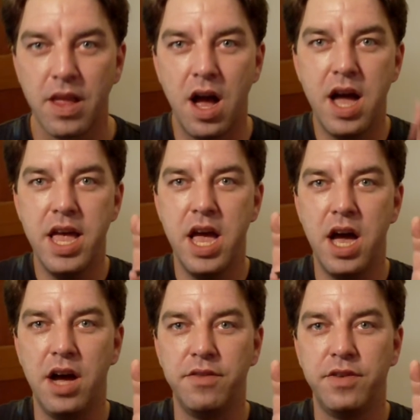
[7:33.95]
I
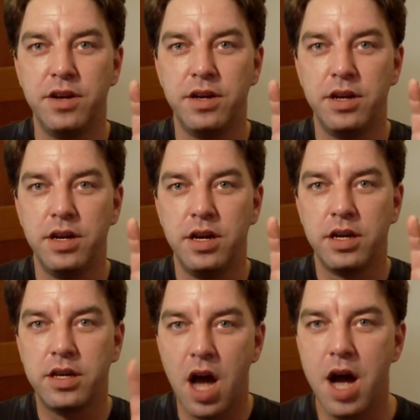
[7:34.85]
have
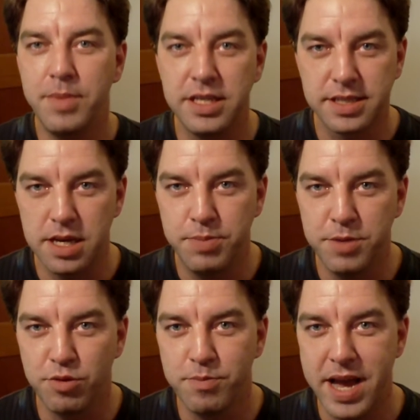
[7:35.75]
comments that
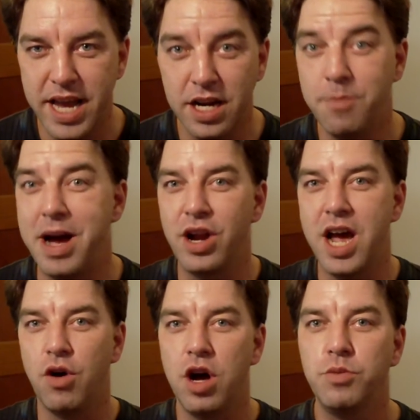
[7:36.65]
people made about
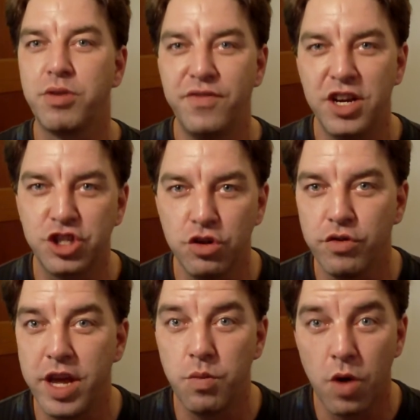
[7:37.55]
how unprofessional
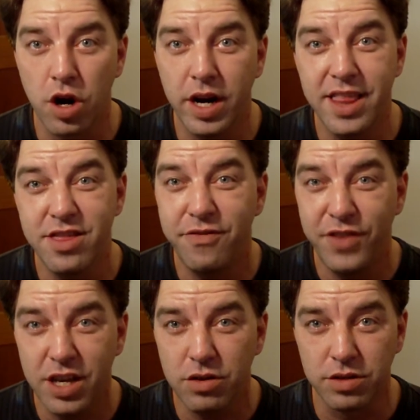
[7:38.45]
they were in the
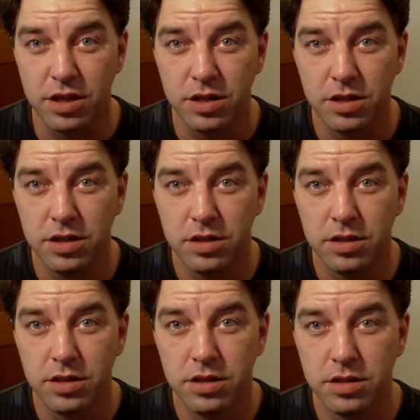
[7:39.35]
field,
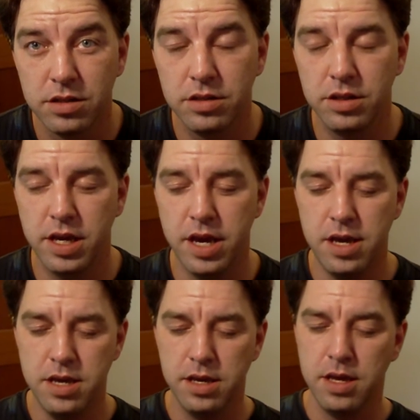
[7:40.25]
okay?